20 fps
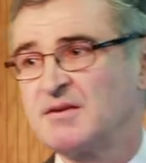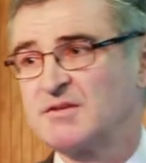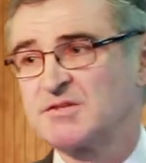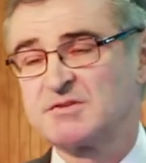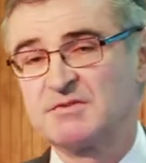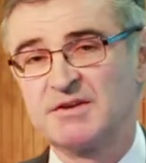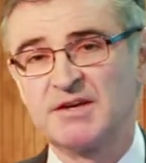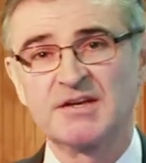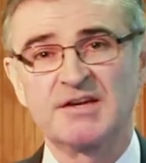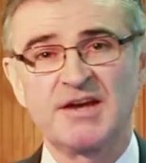
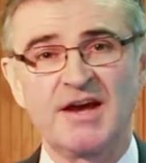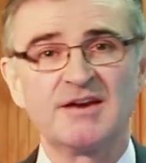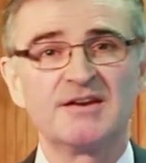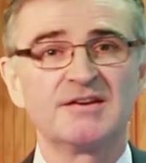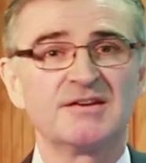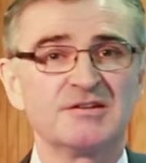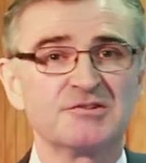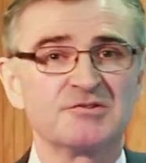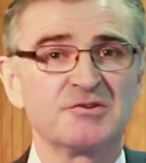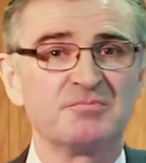Sreen
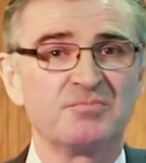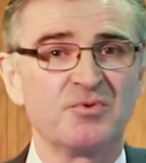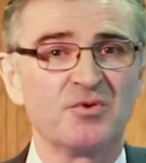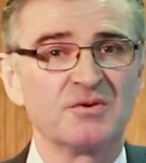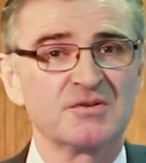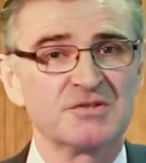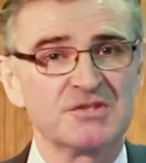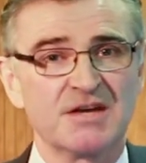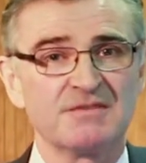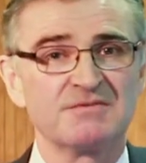Kennedy's
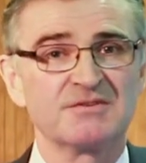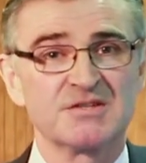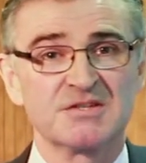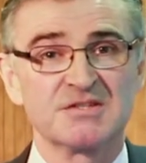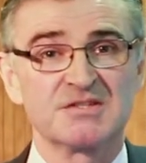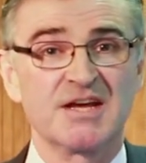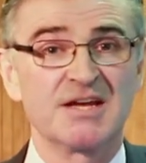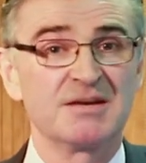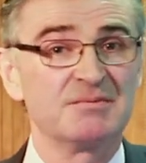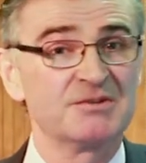report, safe and
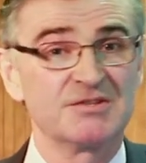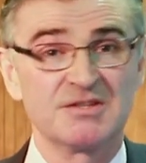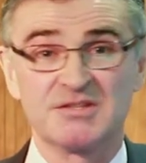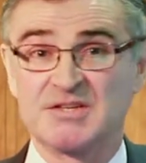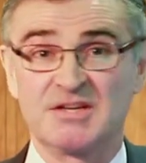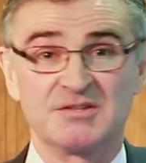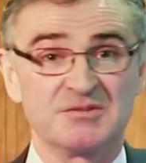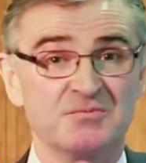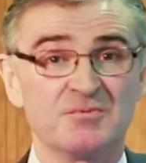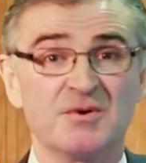sustainable just
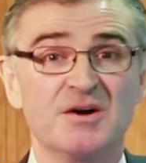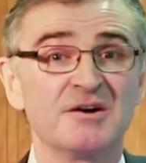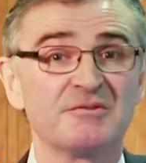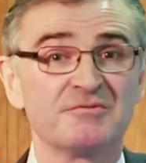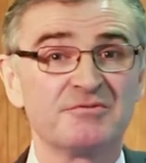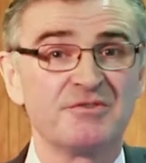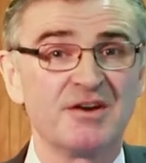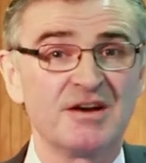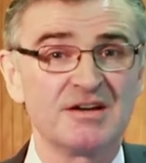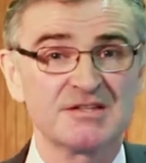doesn't work
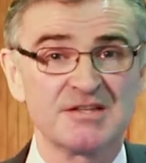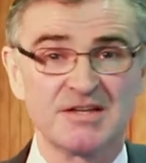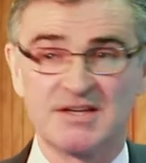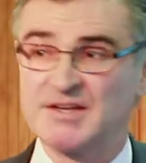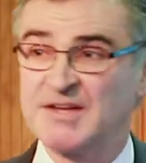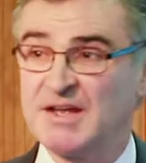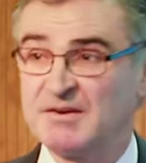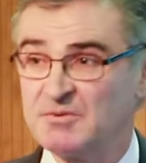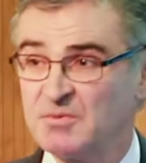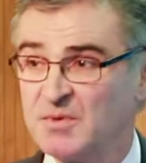for us, it
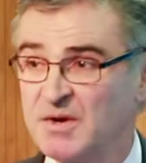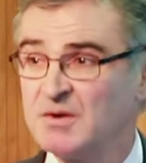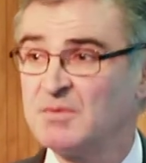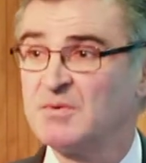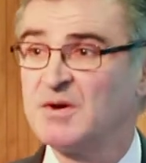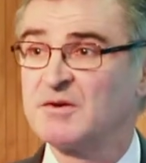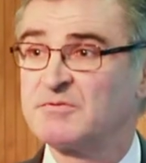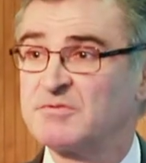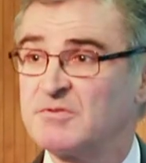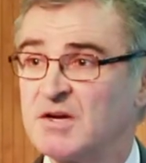never will
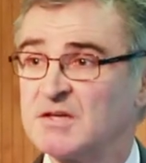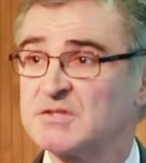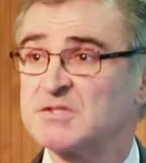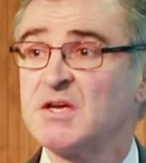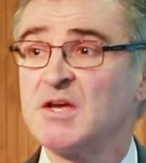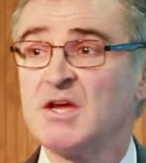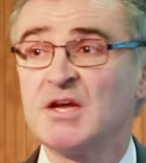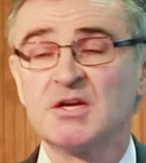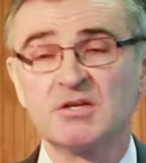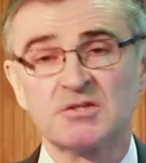work for us,
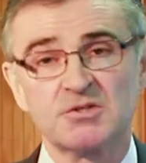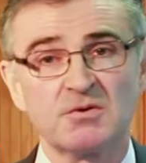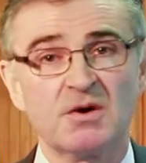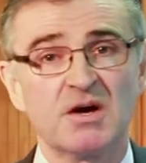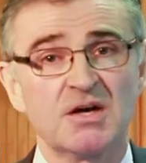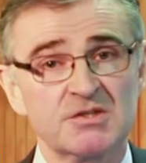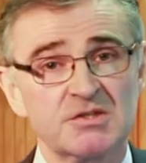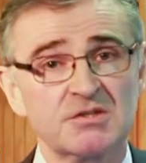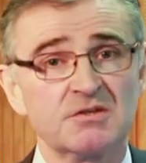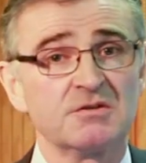so
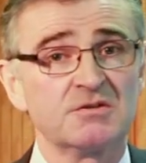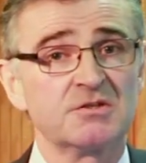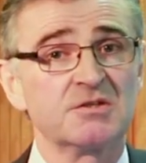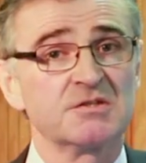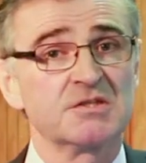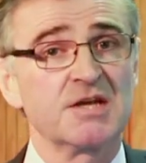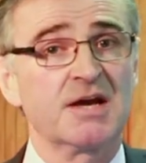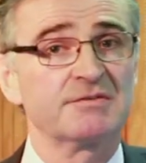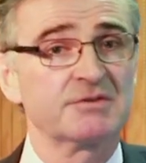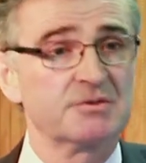our
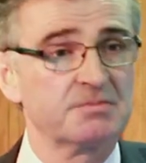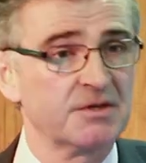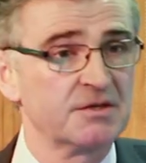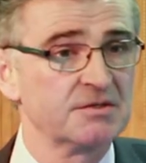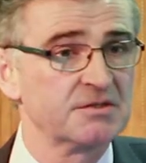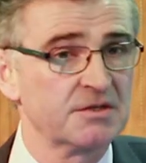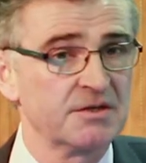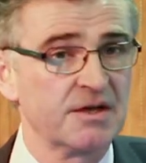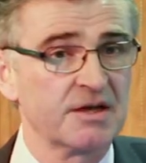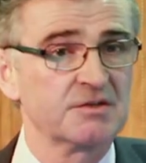solutions have to be
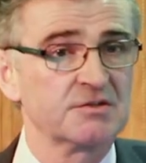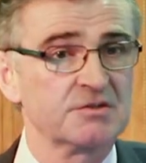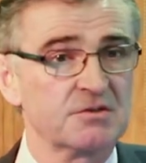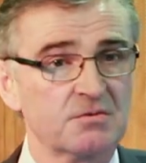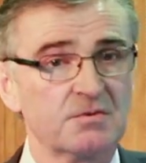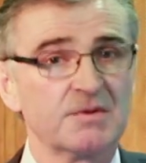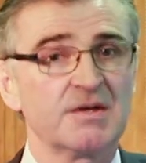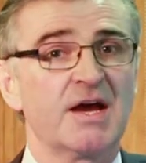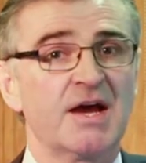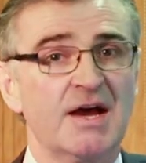international.
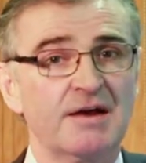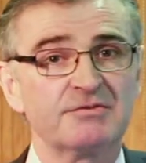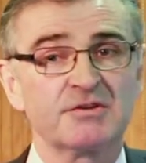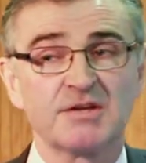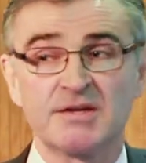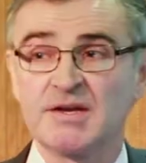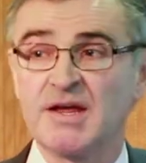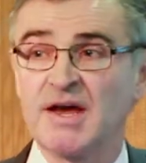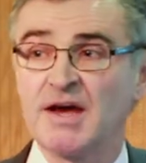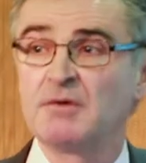We have to
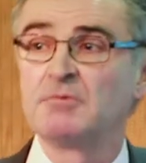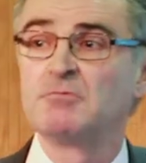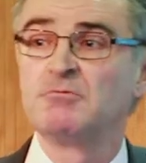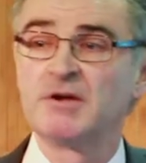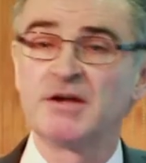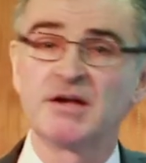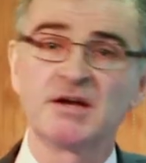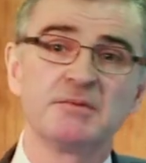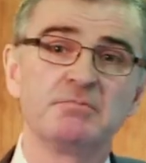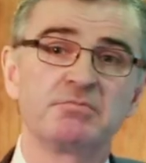now
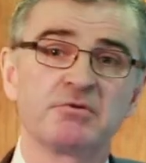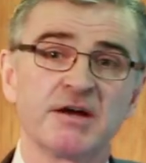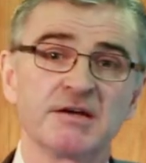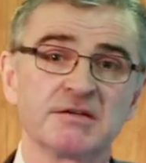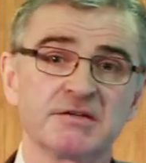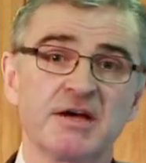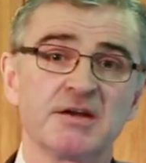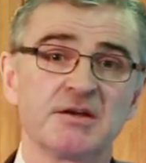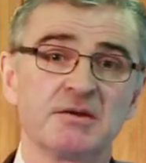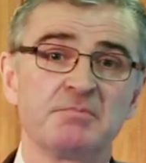really
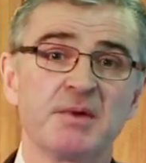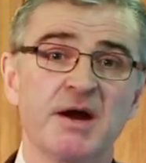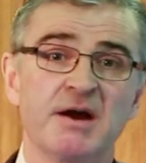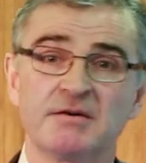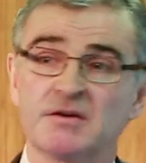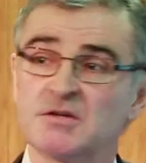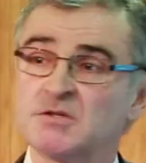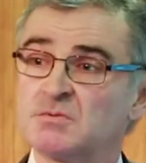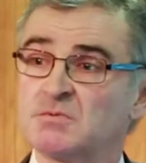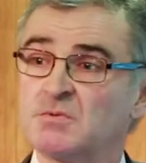break down the
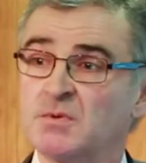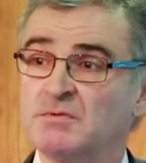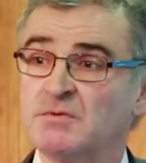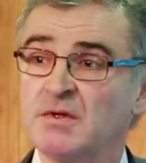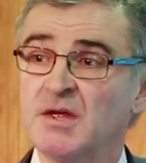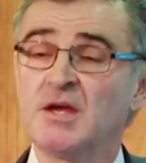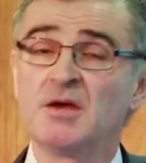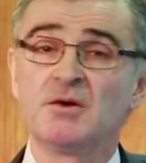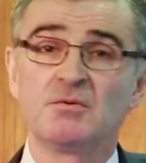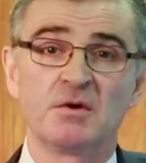barriers with
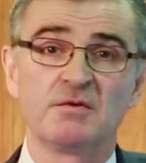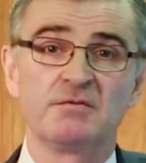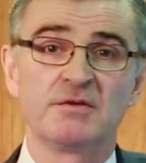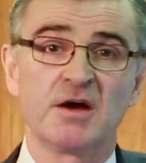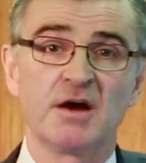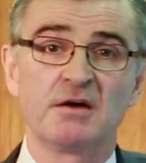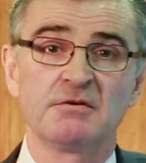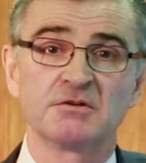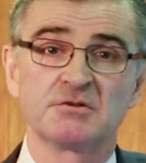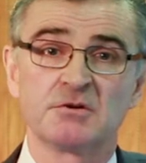the
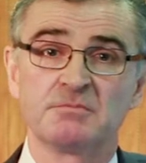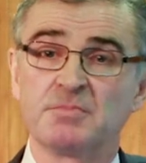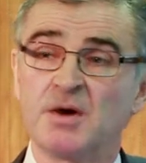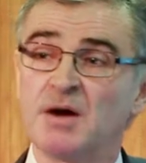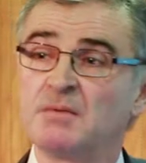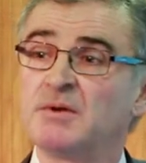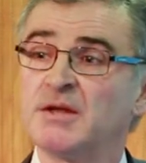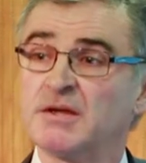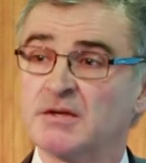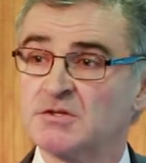Irish
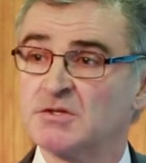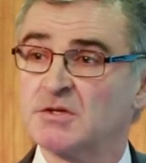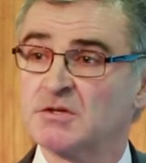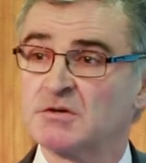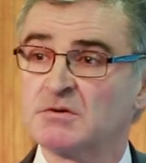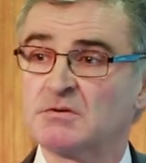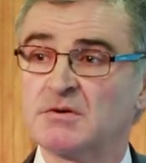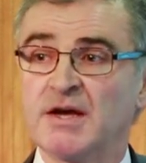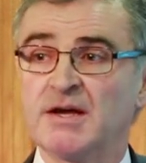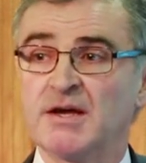Republic to
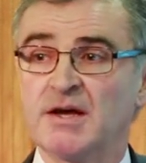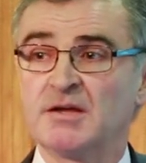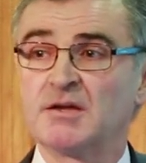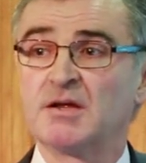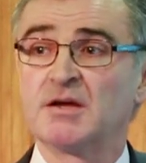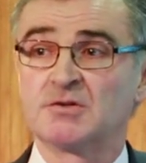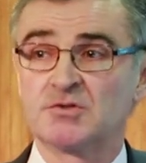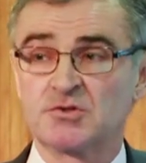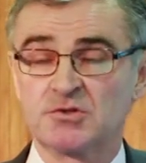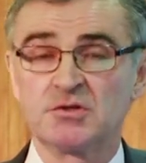create
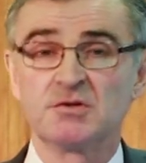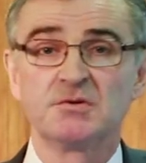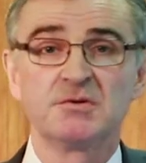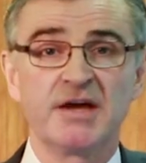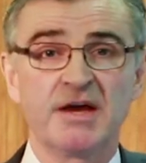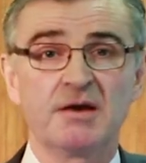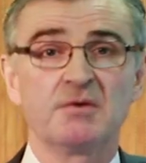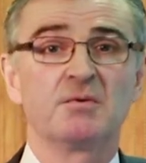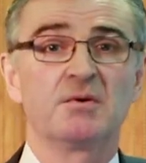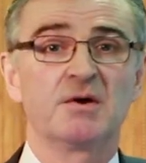a true
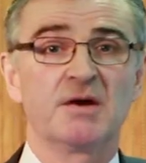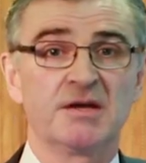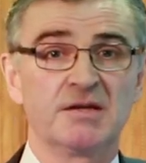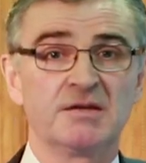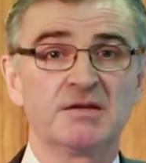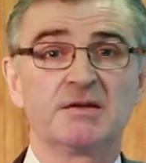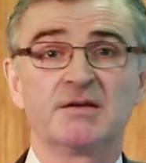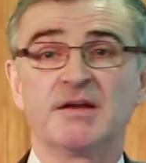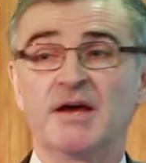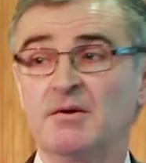
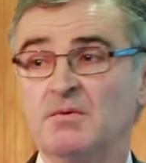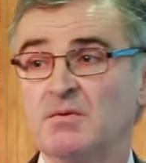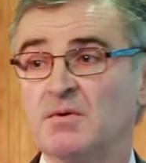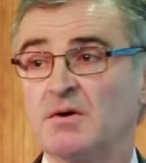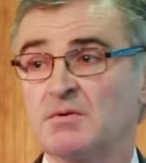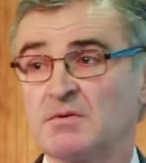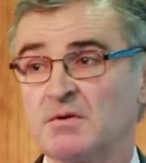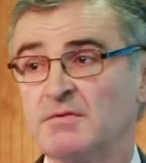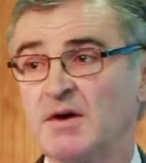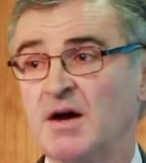
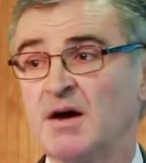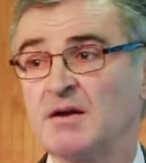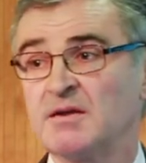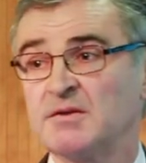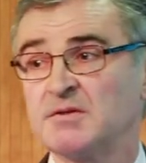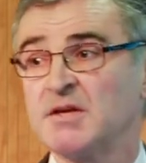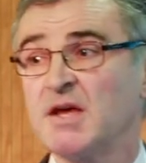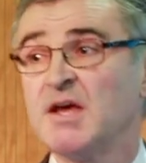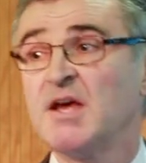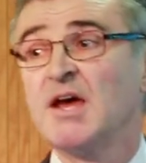network with
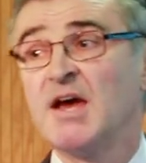Ireland.